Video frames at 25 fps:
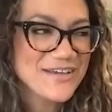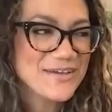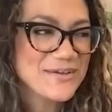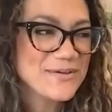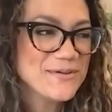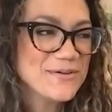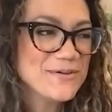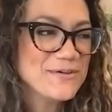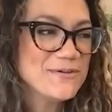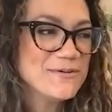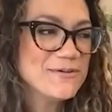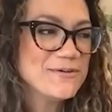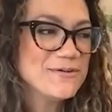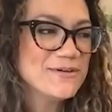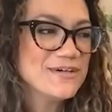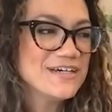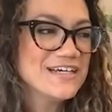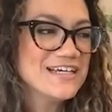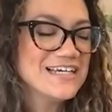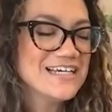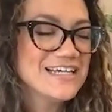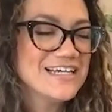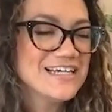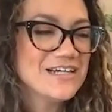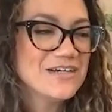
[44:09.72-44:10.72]
who
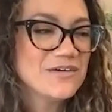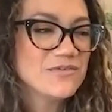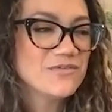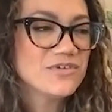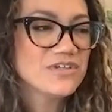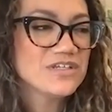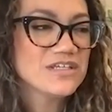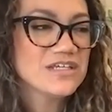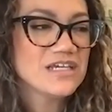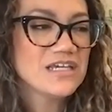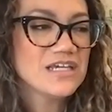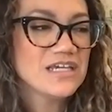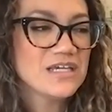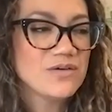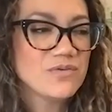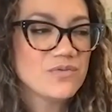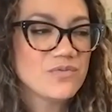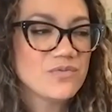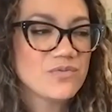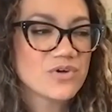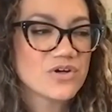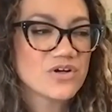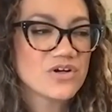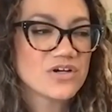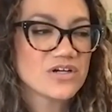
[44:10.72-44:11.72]
really
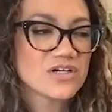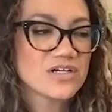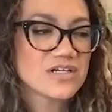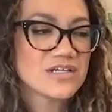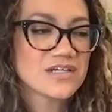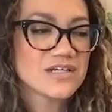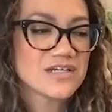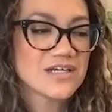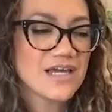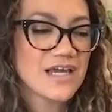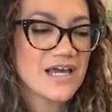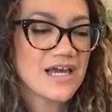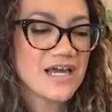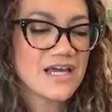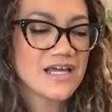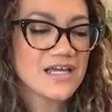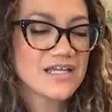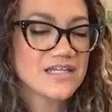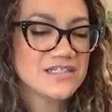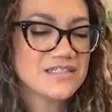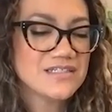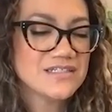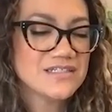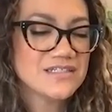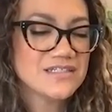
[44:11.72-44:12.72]
work
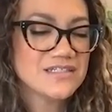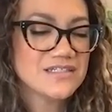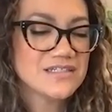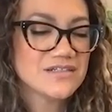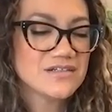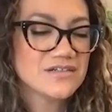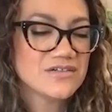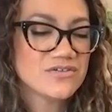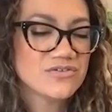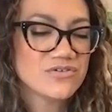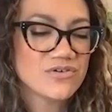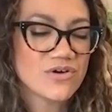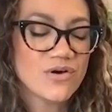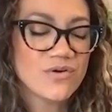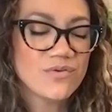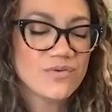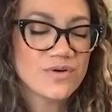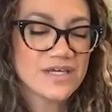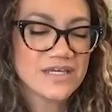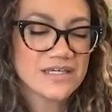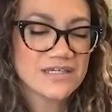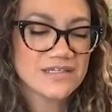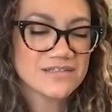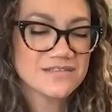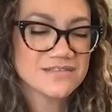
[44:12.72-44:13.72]
at
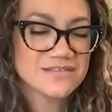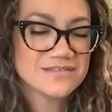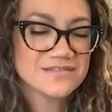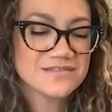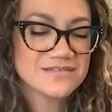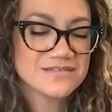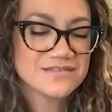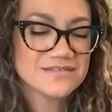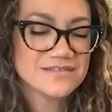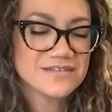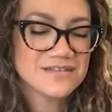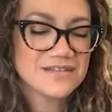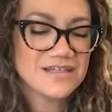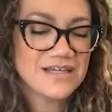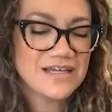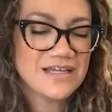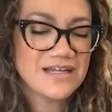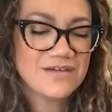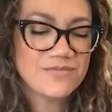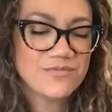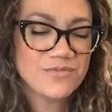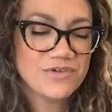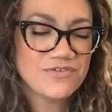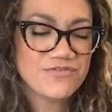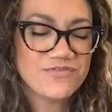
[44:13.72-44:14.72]
growing
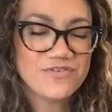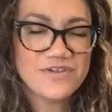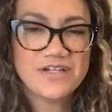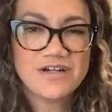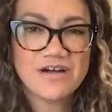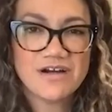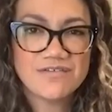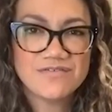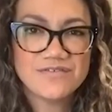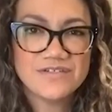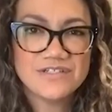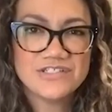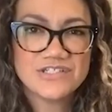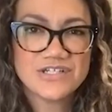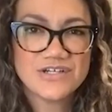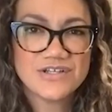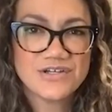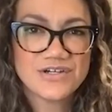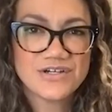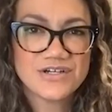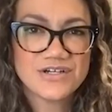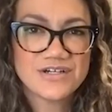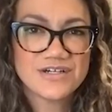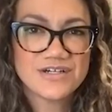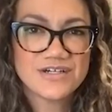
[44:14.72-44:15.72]
and we feed off each
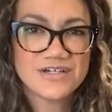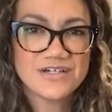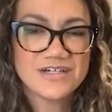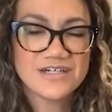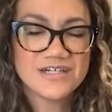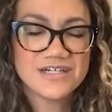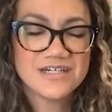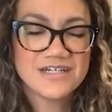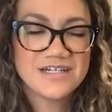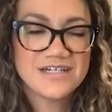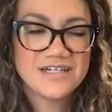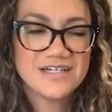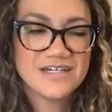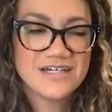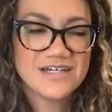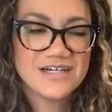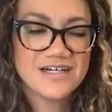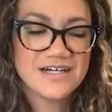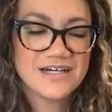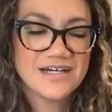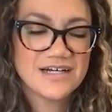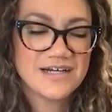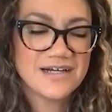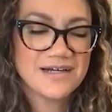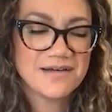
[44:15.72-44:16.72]
other.
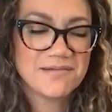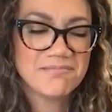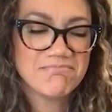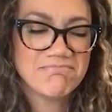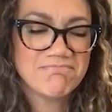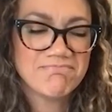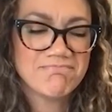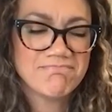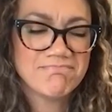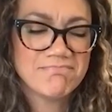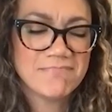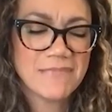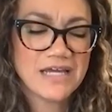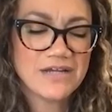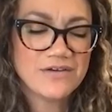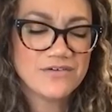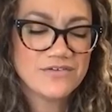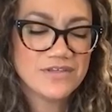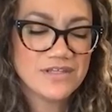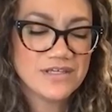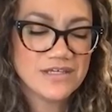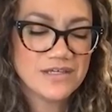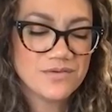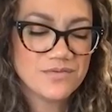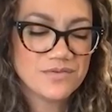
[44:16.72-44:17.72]
Um, I
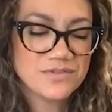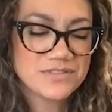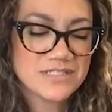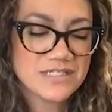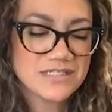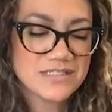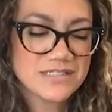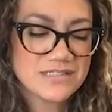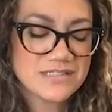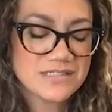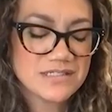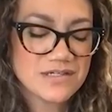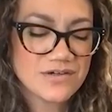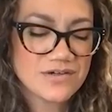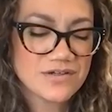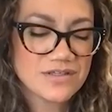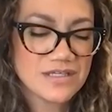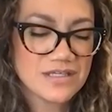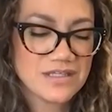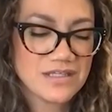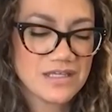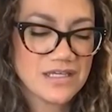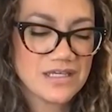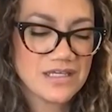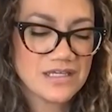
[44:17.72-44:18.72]
don't think it was
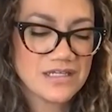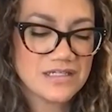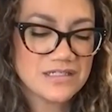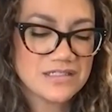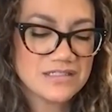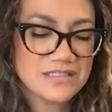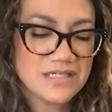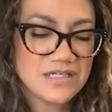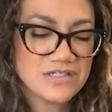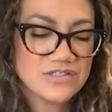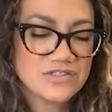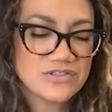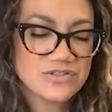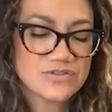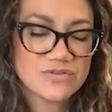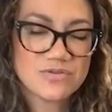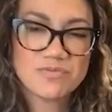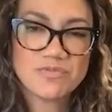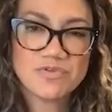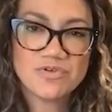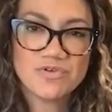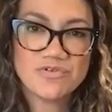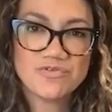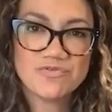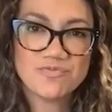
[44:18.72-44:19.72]
necessarily like an intentional
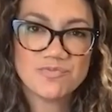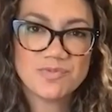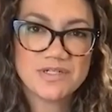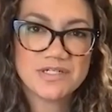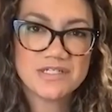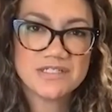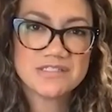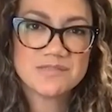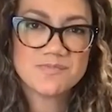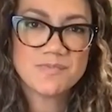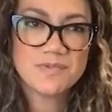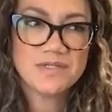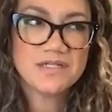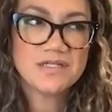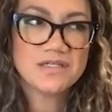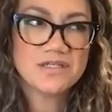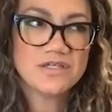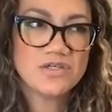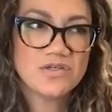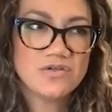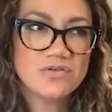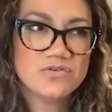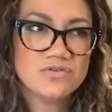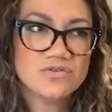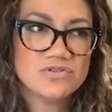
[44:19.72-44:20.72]
move, but it's been a
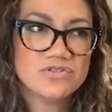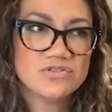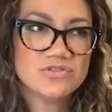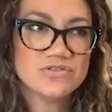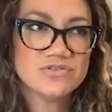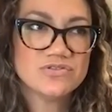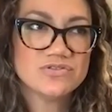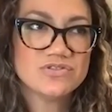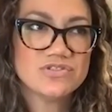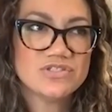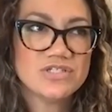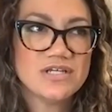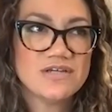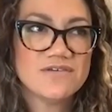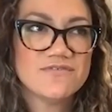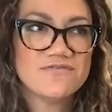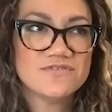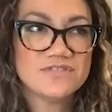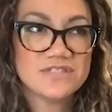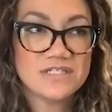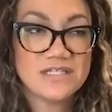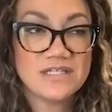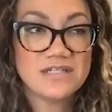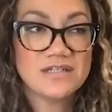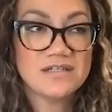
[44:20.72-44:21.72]
huge
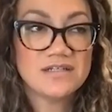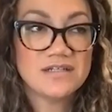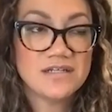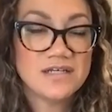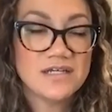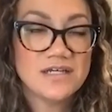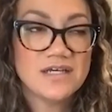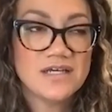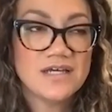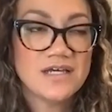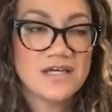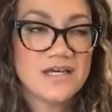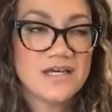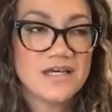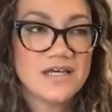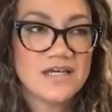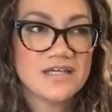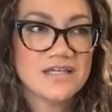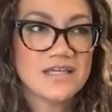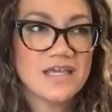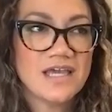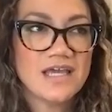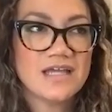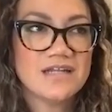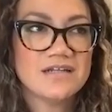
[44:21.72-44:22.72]
shift. And
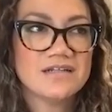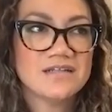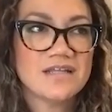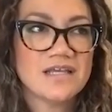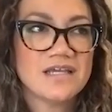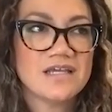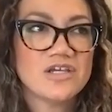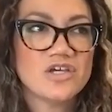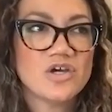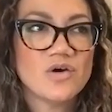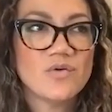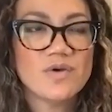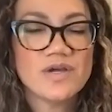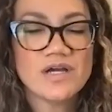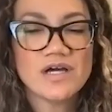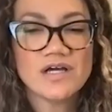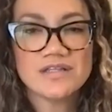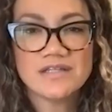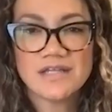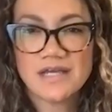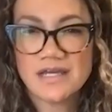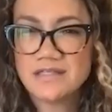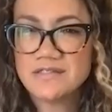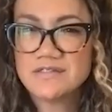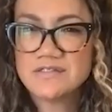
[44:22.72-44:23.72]
again, like going
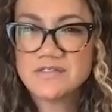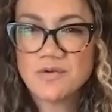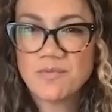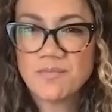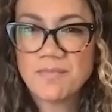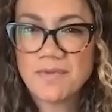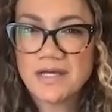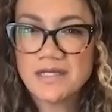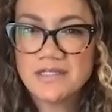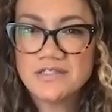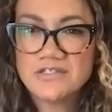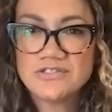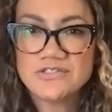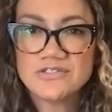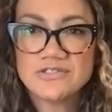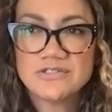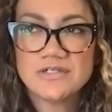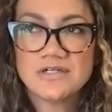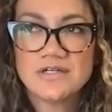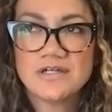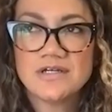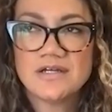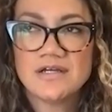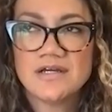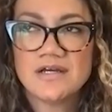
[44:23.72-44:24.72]
online so much,
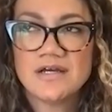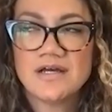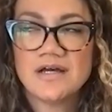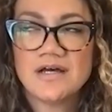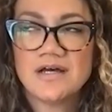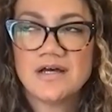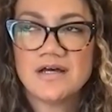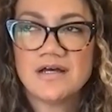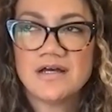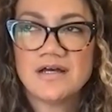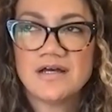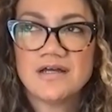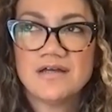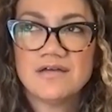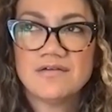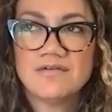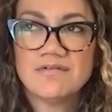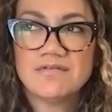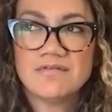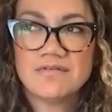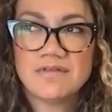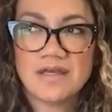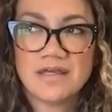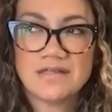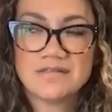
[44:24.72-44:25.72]
uh,
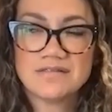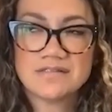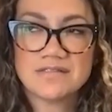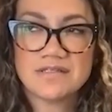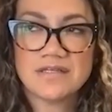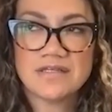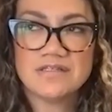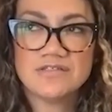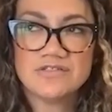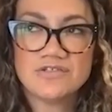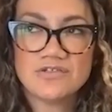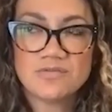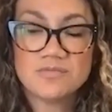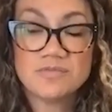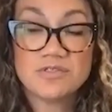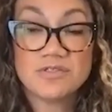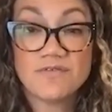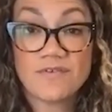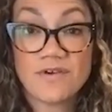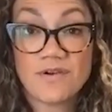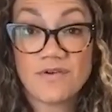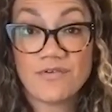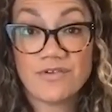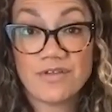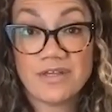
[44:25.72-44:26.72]
that's in terms of
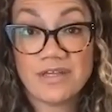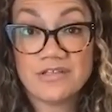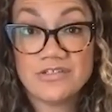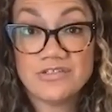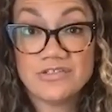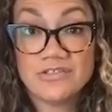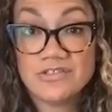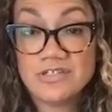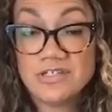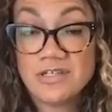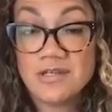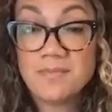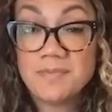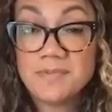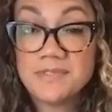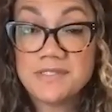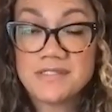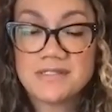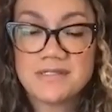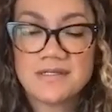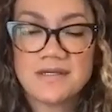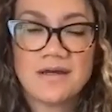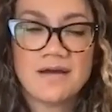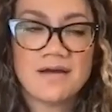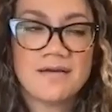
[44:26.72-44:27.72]
our
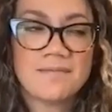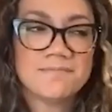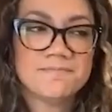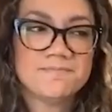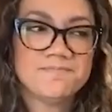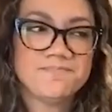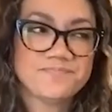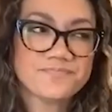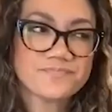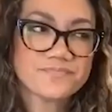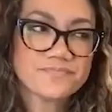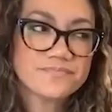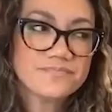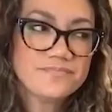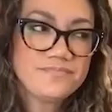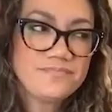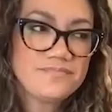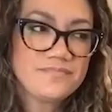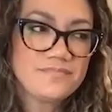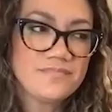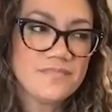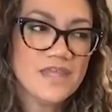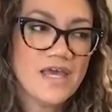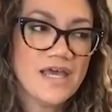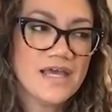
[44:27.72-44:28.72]
relationships, um,
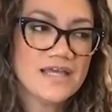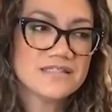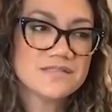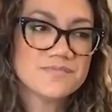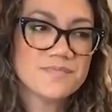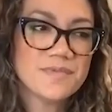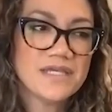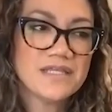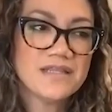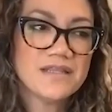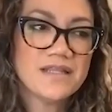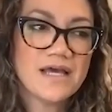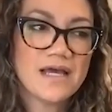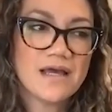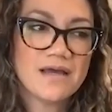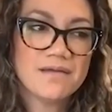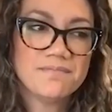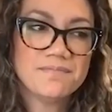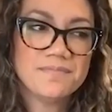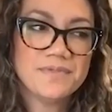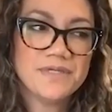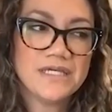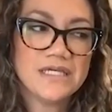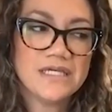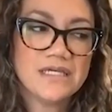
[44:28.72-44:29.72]
has made
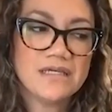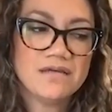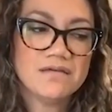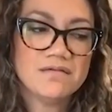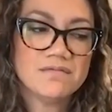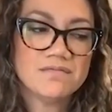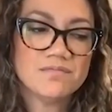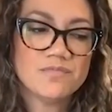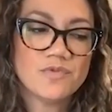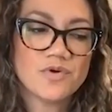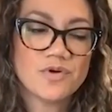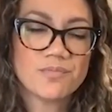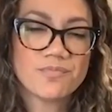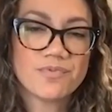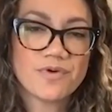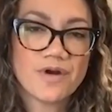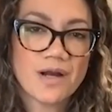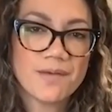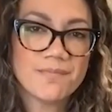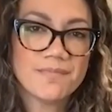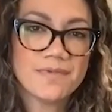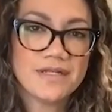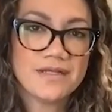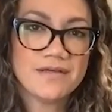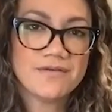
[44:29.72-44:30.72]
that be more
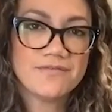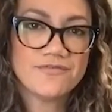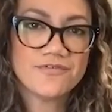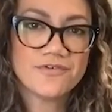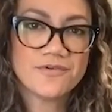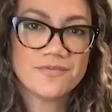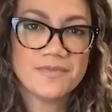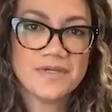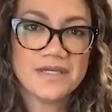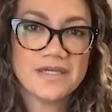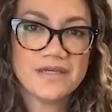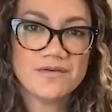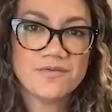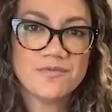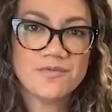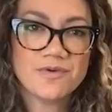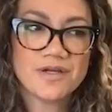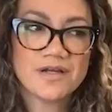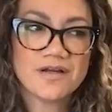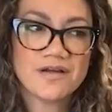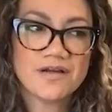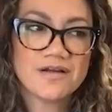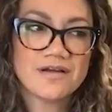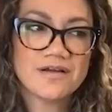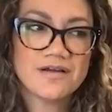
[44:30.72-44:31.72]
prominent for me
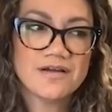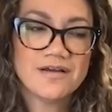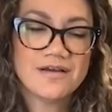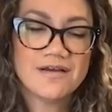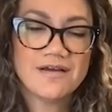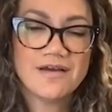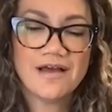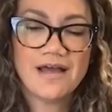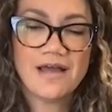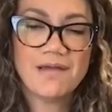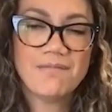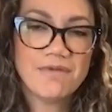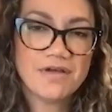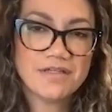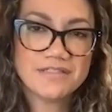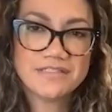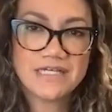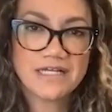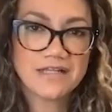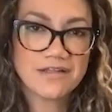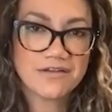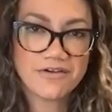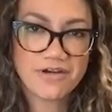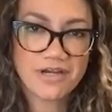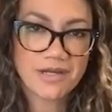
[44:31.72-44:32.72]
where I'm on
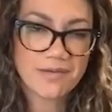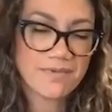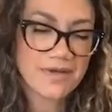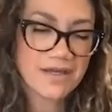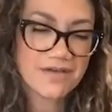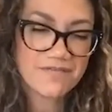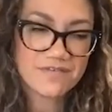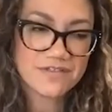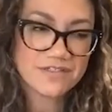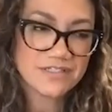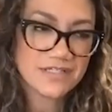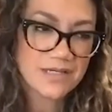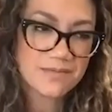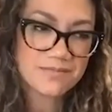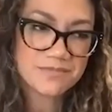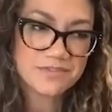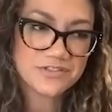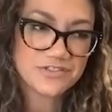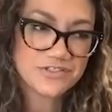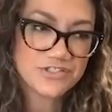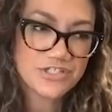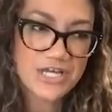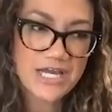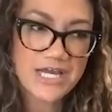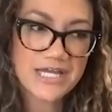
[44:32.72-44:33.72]
Telegram half the time
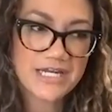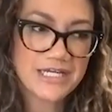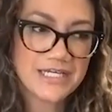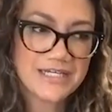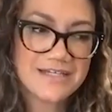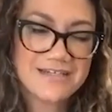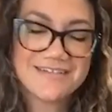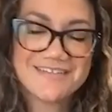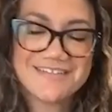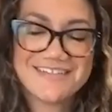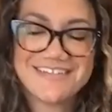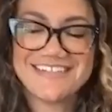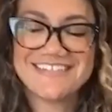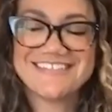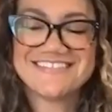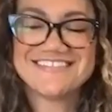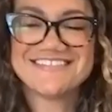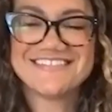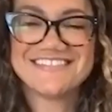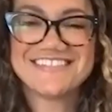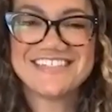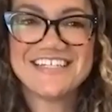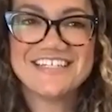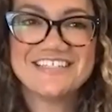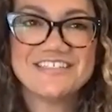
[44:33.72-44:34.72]
just chatting
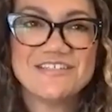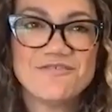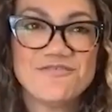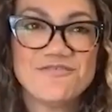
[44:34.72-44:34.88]
because